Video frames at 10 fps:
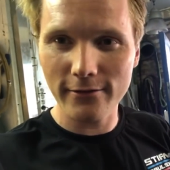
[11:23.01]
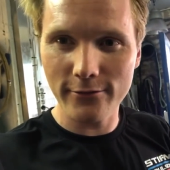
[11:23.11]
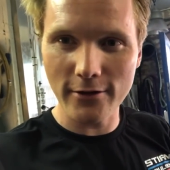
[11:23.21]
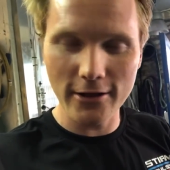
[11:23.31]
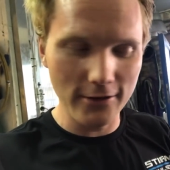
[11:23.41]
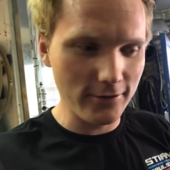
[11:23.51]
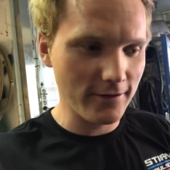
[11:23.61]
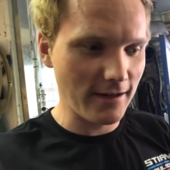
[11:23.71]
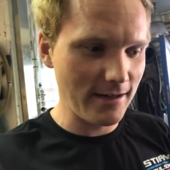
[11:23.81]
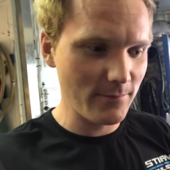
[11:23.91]
for a long
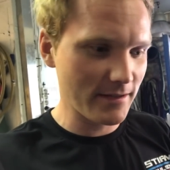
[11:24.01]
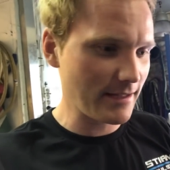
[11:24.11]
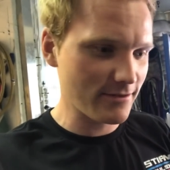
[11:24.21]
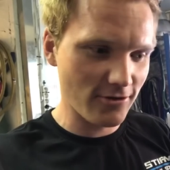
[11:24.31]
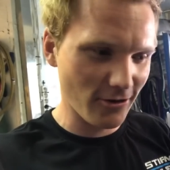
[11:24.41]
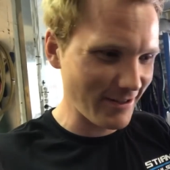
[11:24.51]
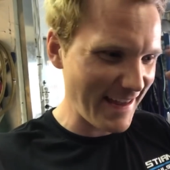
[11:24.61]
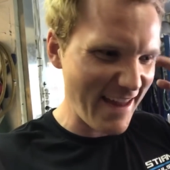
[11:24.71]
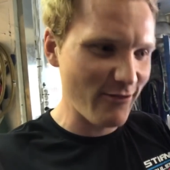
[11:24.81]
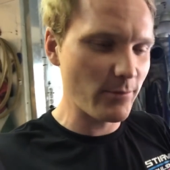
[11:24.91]
time and then suddenly
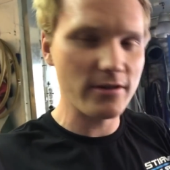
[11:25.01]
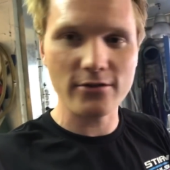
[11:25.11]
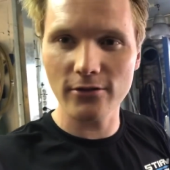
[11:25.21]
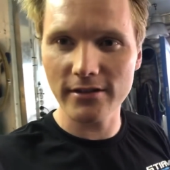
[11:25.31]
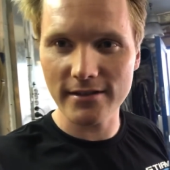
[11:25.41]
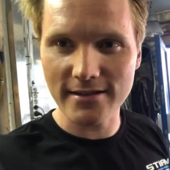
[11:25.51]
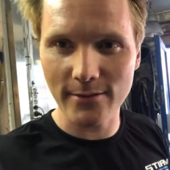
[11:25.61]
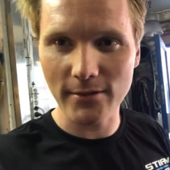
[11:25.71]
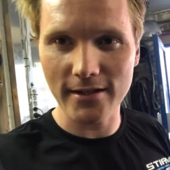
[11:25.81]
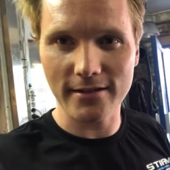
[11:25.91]
everybody's calling the
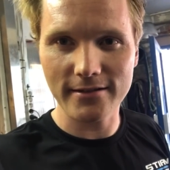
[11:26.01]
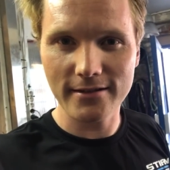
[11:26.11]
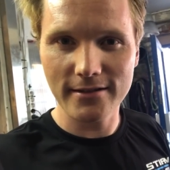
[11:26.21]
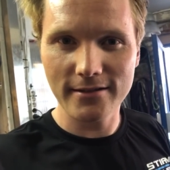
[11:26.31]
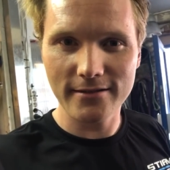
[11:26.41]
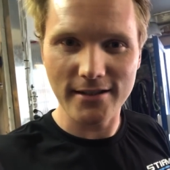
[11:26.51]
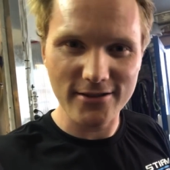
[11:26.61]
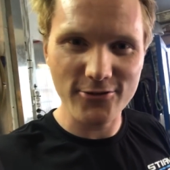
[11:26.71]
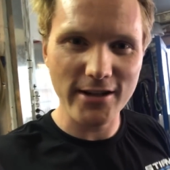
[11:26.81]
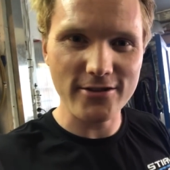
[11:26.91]
same day.
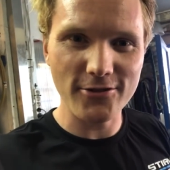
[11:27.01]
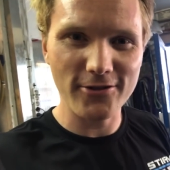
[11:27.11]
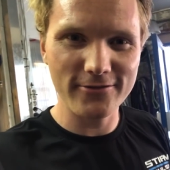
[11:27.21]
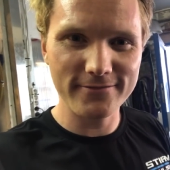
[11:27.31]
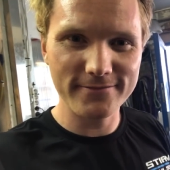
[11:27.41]
That's strange, or?